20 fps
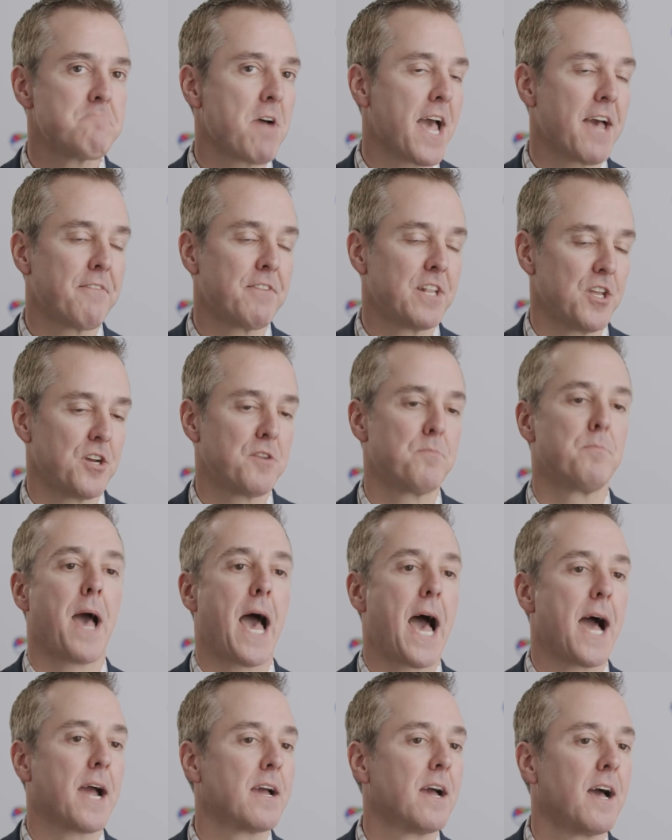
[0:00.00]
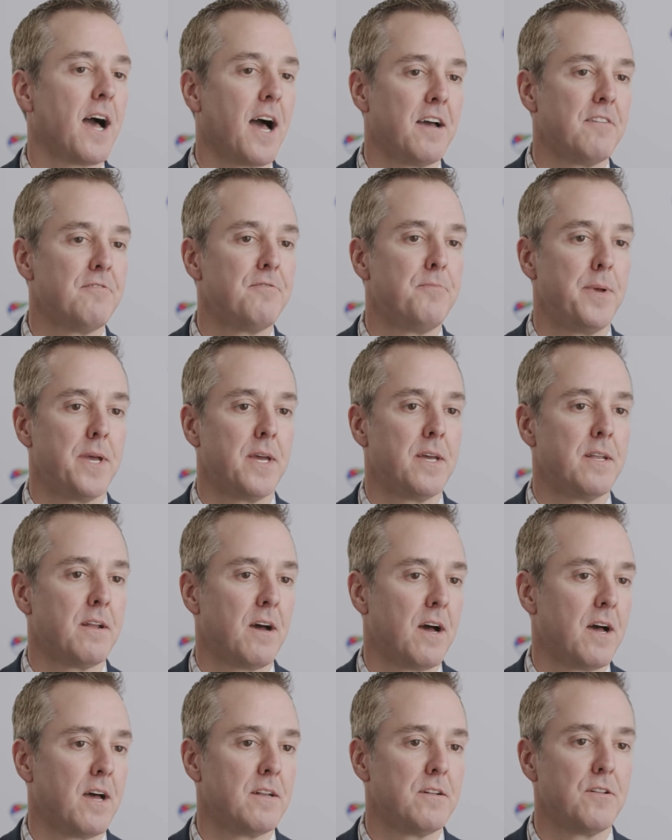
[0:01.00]
I haven't looked back. I've been
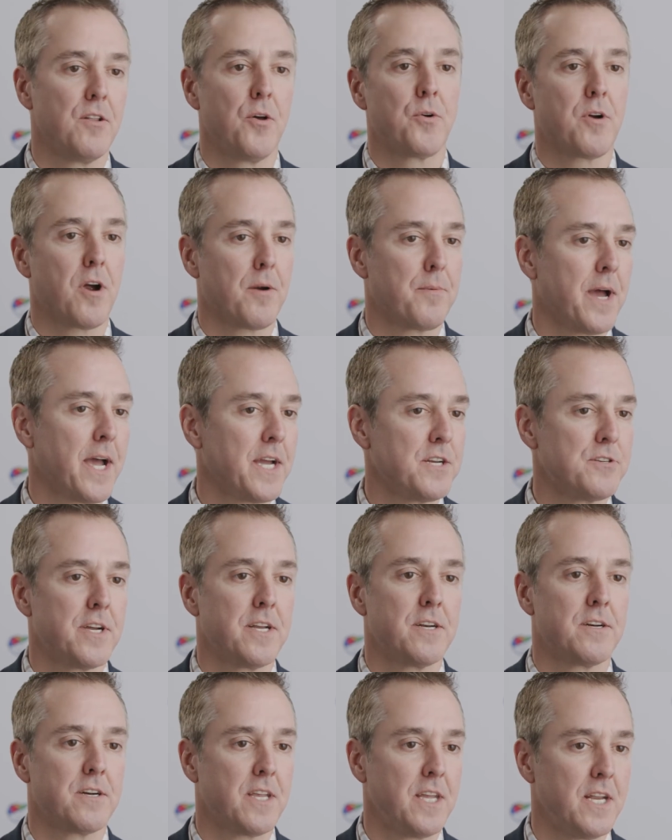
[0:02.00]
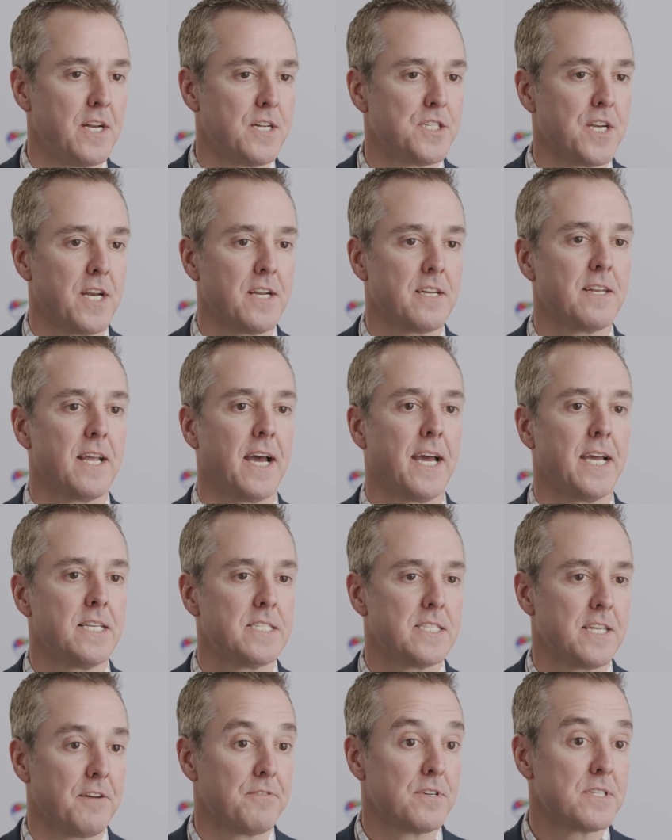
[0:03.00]
on low carbohydrate or ketogenic
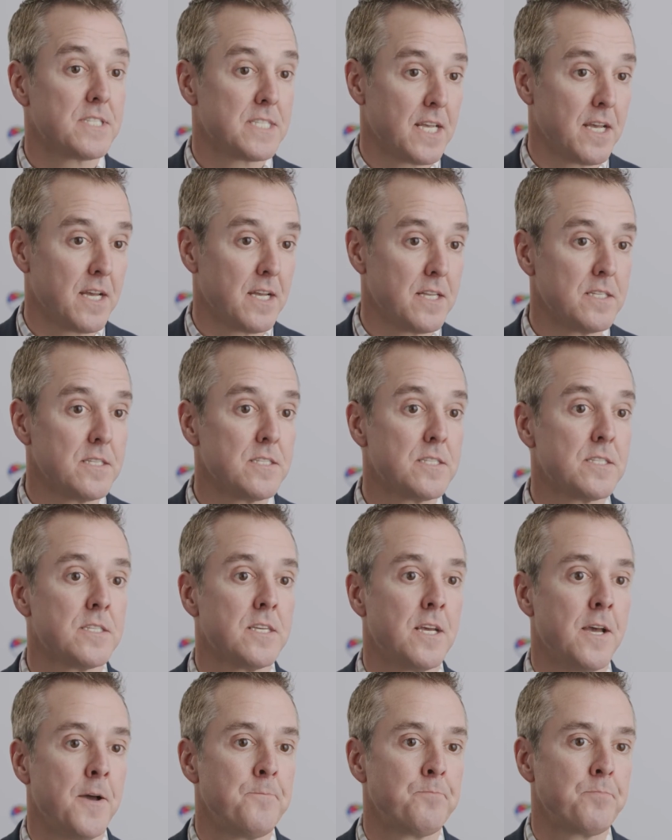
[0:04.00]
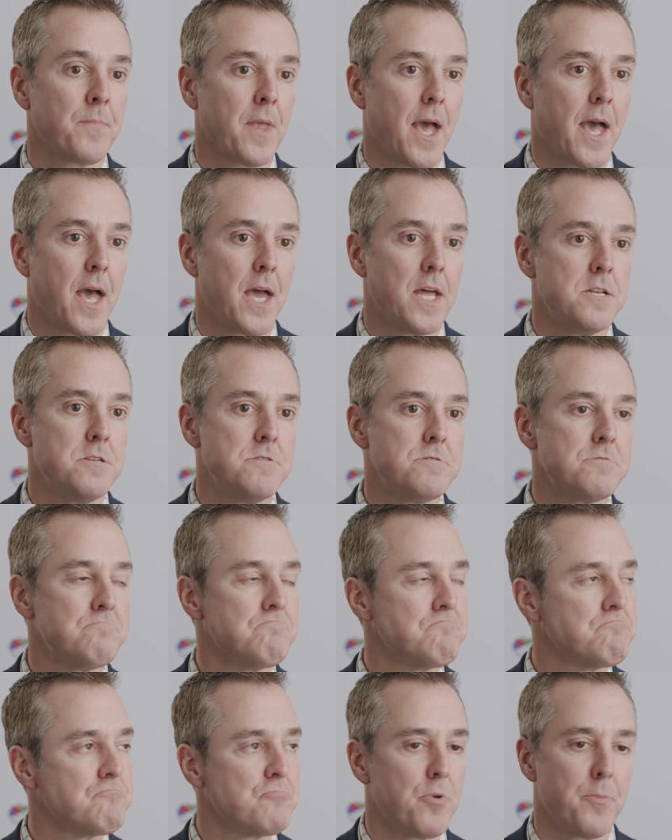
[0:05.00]
diets ever since, and
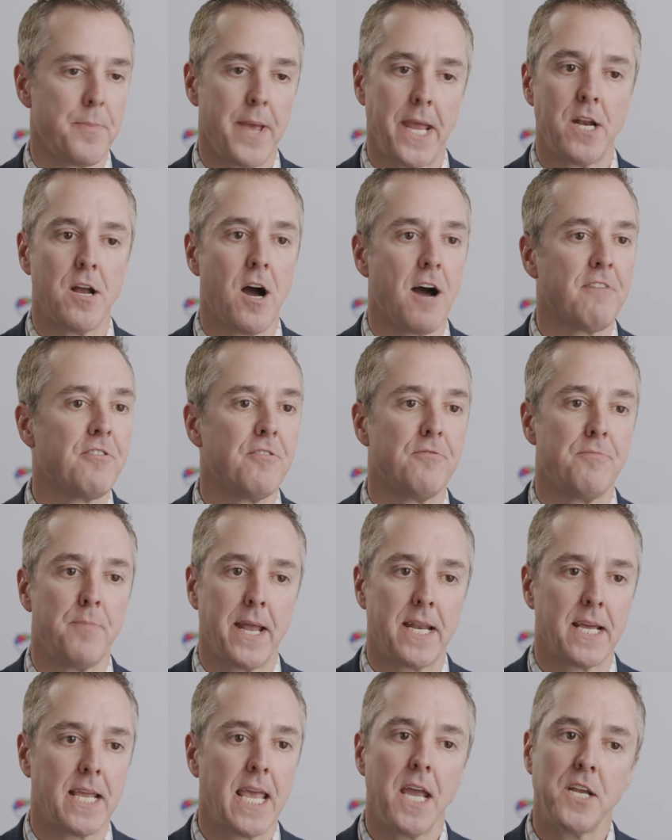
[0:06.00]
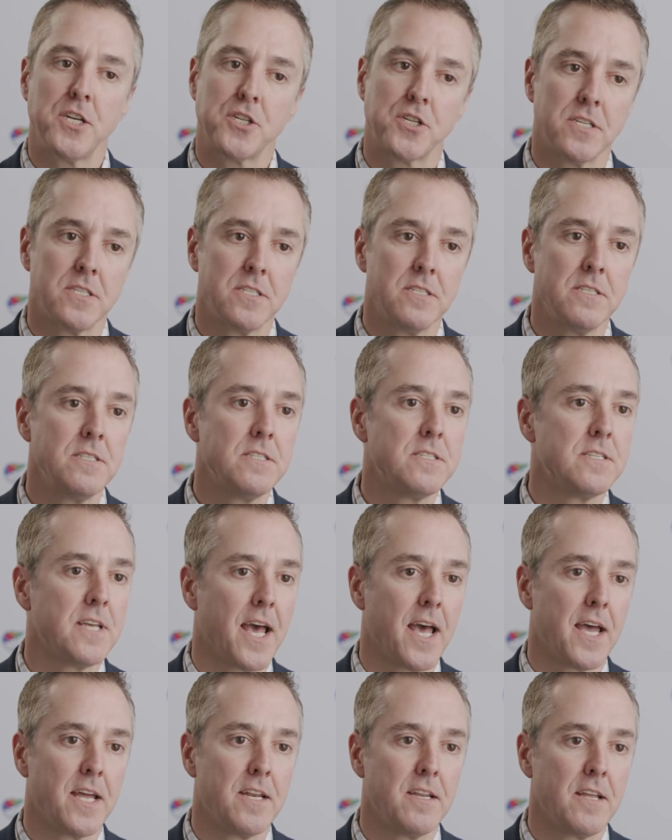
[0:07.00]
remain off of medications
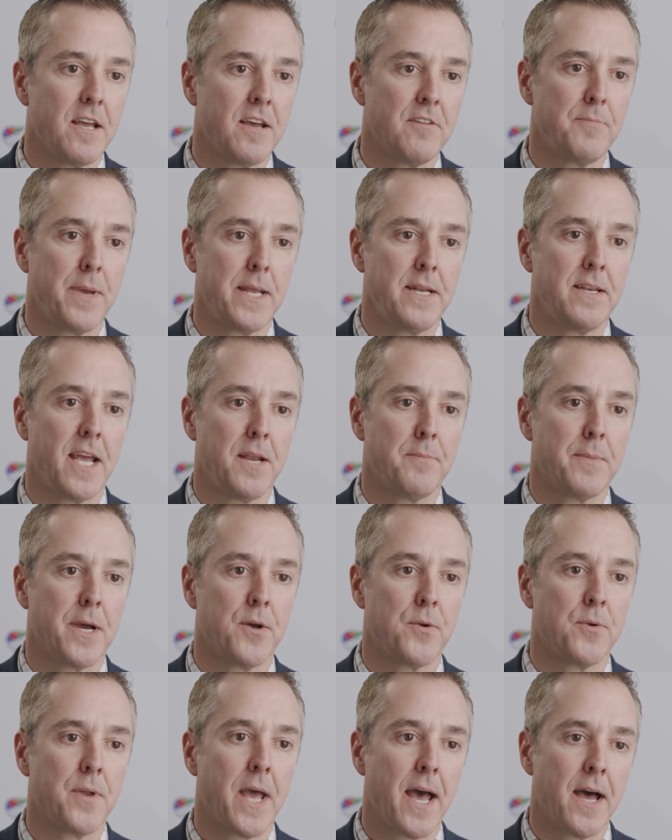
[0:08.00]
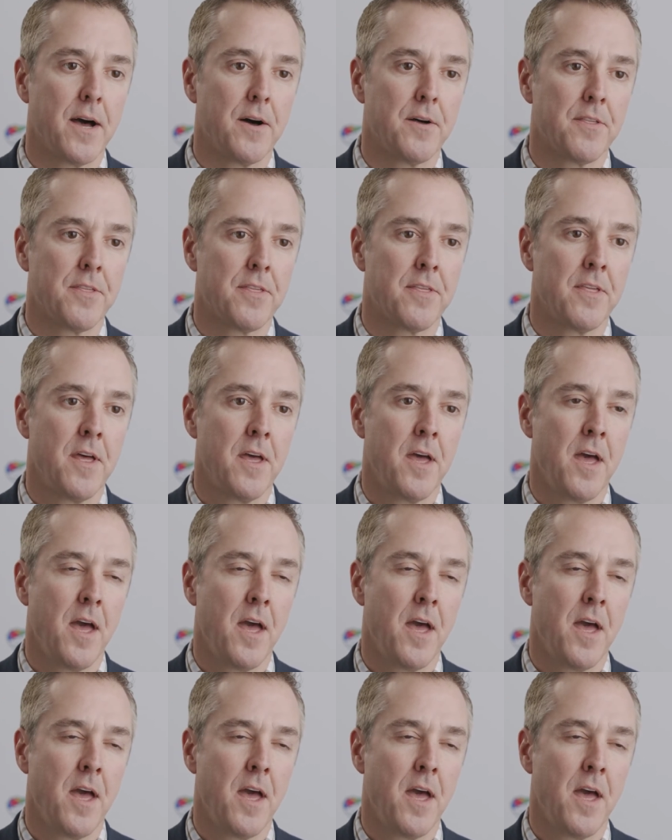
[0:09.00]
and have maintained my own health.